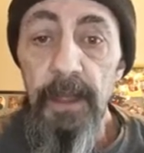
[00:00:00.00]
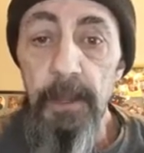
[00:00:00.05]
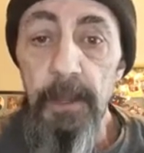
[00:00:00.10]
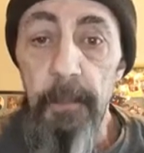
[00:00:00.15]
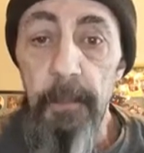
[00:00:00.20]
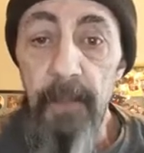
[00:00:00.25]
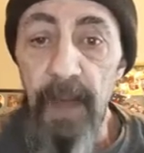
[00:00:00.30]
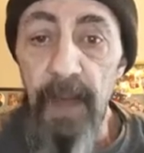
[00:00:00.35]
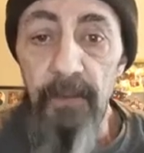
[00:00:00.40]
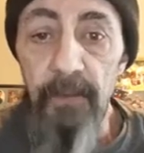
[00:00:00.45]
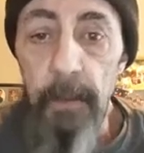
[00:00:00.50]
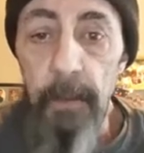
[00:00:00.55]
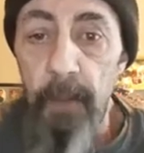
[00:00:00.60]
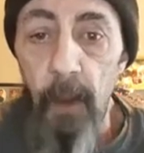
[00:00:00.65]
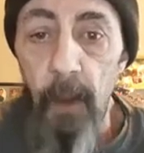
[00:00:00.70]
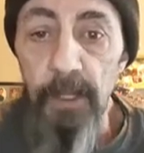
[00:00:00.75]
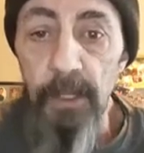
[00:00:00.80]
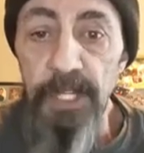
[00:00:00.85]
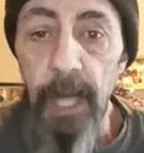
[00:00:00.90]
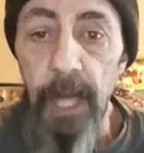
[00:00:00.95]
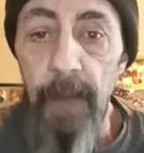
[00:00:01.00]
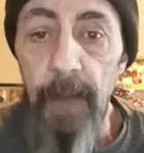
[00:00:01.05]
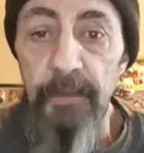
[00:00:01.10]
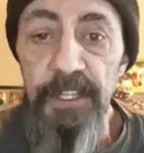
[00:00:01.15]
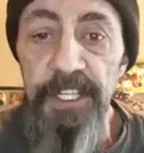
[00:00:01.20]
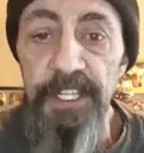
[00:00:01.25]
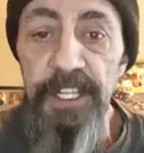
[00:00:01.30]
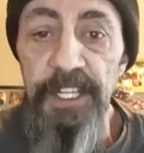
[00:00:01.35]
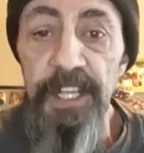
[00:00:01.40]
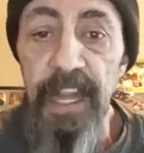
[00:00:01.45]
every post
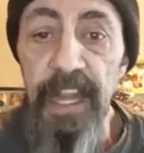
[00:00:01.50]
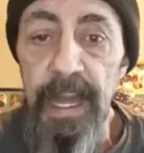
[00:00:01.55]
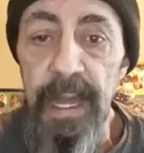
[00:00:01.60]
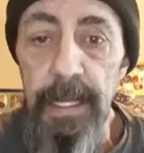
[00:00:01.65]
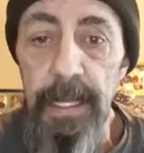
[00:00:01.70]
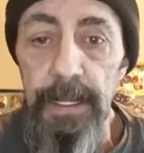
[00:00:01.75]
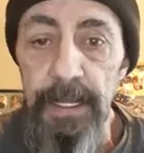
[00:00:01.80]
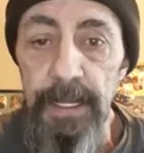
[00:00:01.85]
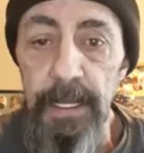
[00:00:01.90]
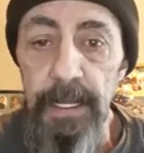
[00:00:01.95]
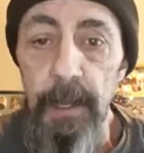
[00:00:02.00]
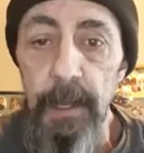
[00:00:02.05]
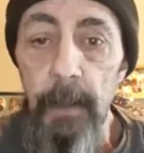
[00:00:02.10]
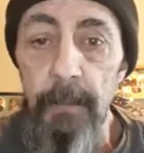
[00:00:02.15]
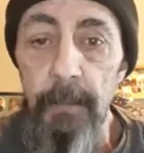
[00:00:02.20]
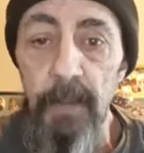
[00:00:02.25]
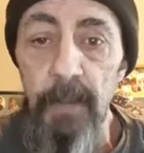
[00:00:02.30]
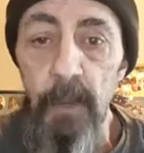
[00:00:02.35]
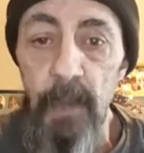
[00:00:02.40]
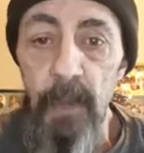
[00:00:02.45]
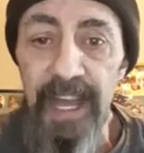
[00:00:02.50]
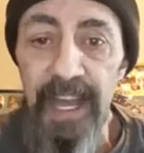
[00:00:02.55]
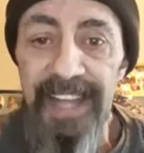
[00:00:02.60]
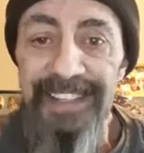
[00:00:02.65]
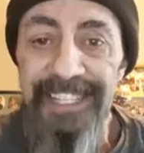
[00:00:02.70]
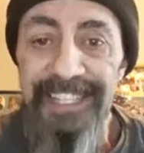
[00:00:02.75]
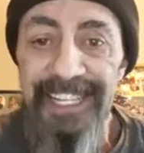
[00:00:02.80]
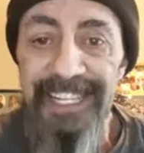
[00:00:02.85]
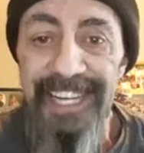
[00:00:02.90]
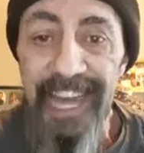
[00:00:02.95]
office is an inland marine
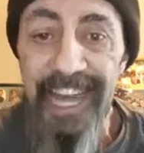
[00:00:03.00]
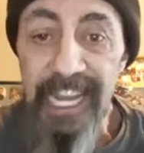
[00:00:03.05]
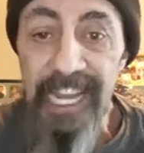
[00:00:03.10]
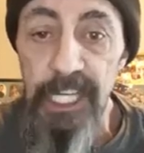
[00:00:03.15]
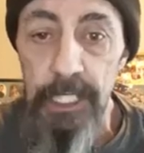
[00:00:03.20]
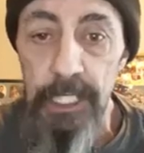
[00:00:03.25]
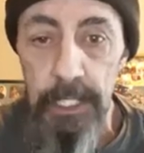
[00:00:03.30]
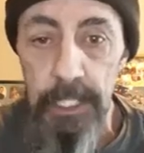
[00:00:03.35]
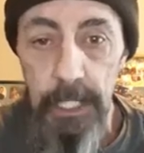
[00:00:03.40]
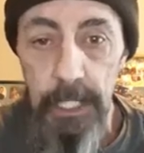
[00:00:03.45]
station.